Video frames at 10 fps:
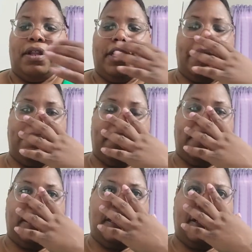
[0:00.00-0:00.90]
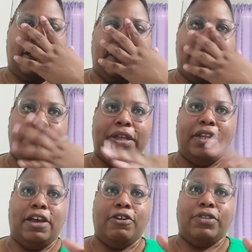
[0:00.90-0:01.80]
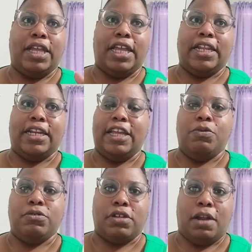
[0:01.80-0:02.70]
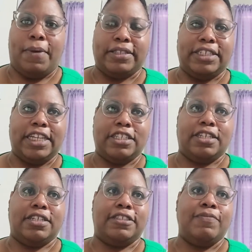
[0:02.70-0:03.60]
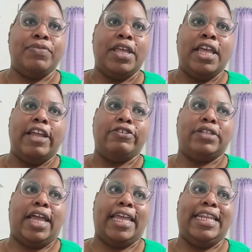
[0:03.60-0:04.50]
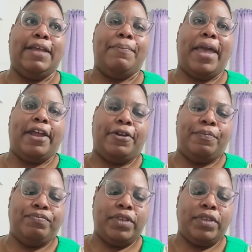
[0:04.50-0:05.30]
let me know that he was all about sex, because he was like, it didn't matter,